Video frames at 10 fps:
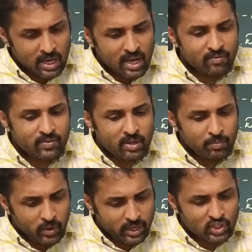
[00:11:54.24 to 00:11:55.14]
after
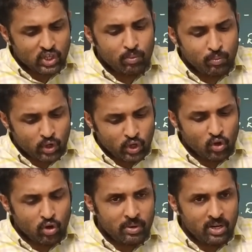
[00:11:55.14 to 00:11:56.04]
production,
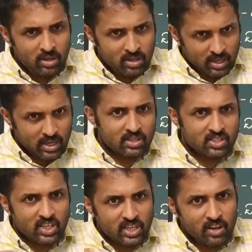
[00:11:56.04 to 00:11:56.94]
procurement and
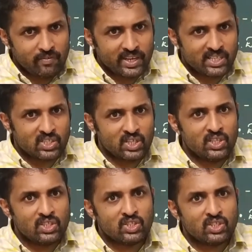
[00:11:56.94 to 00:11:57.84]
sale of
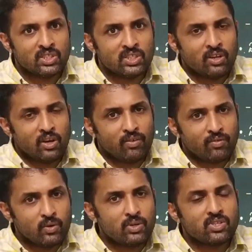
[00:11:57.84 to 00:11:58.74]
exchange
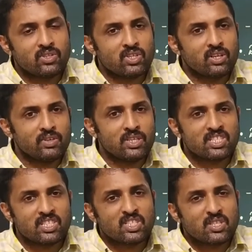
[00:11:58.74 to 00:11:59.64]
of goods and
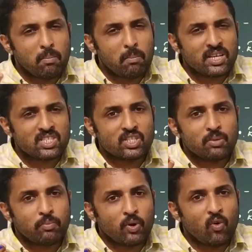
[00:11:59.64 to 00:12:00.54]
services must
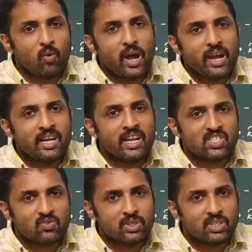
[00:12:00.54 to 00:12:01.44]
provide
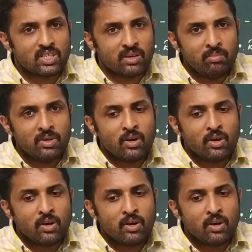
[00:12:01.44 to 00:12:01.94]
us with some